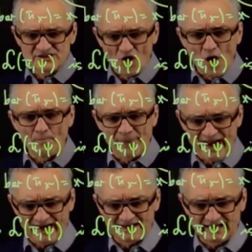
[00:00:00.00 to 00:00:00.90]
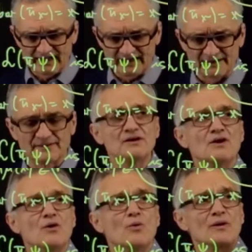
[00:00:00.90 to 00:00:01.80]
compact here.
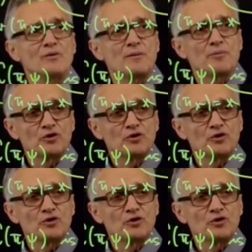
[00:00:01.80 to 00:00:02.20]
When we